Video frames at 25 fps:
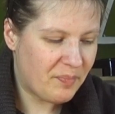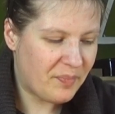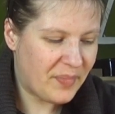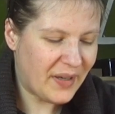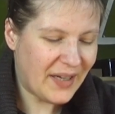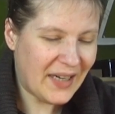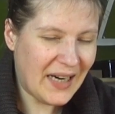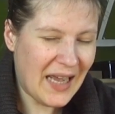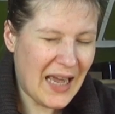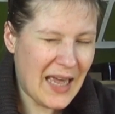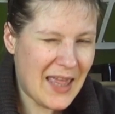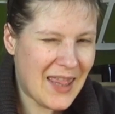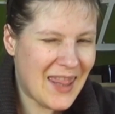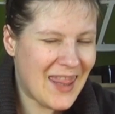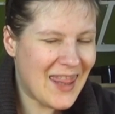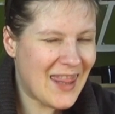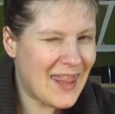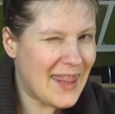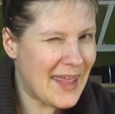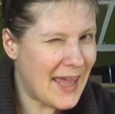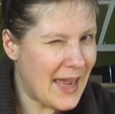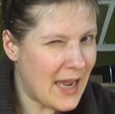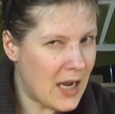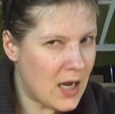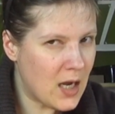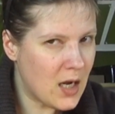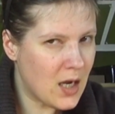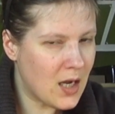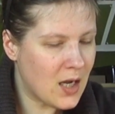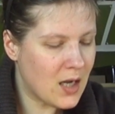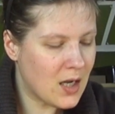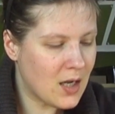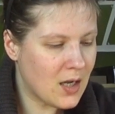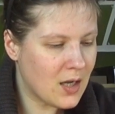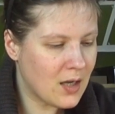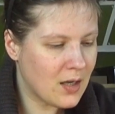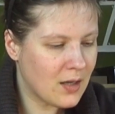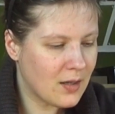but I
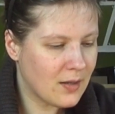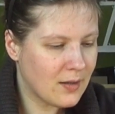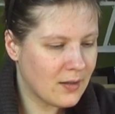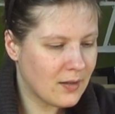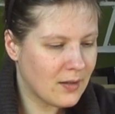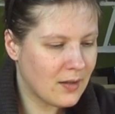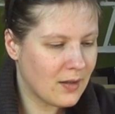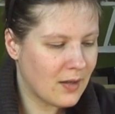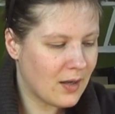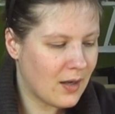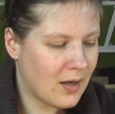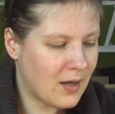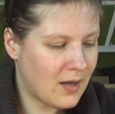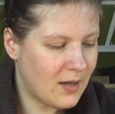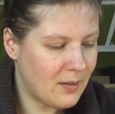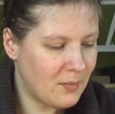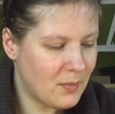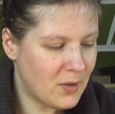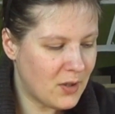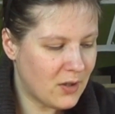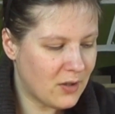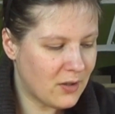think I'm